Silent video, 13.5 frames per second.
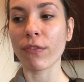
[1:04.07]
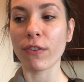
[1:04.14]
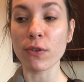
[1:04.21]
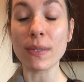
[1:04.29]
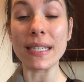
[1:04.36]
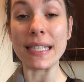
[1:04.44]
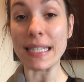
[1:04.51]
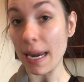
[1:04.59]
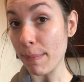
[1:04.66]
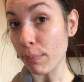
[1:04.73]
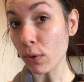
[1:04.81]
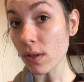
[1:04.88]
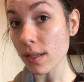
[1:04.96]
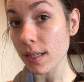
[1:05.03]
a few
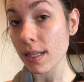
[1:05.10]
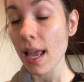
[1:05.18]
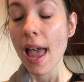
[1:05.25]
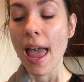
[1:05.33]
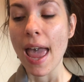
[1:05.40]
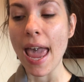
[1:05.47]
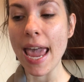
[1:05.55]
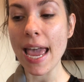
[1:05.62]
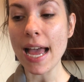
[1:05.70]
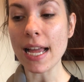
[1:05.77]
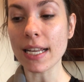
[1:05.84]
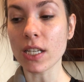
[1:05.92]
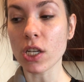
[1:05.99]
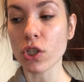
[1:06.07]
staples
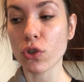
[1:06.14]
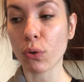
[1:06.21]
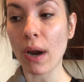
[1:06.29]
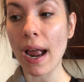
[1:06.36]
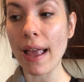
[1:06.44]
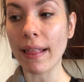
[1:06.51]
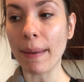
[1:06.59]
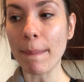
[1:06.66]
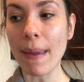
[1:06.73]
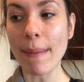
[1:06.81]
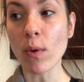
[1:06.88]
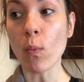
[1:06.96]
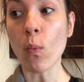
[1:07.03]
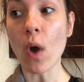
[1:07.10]
and try like
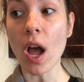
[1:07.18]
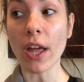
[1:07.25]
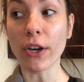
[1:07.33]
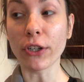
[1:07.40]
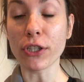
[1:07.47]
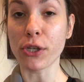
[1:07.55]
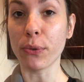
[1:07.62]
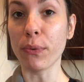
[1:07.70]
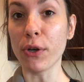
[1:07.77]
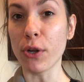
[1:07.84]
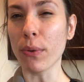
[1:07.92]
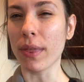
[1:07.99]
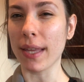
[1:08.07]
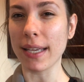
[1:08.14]
maybe 1 or 2
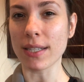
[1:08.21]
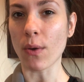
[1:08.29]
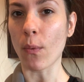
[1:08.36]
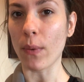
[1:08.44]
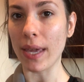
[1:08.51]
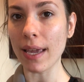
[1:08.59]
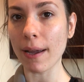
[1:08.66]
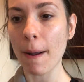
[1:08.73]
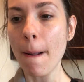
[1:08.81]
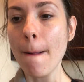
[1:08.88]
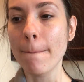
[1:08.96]
new things a week